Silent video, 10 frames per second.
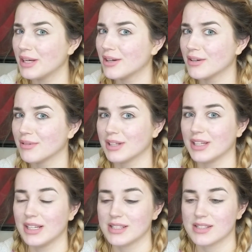weird
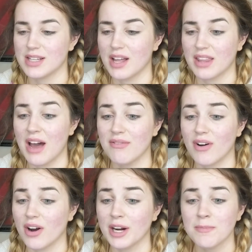really, it's not that
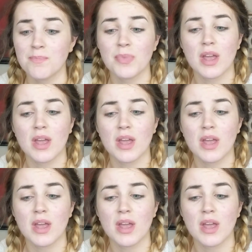far.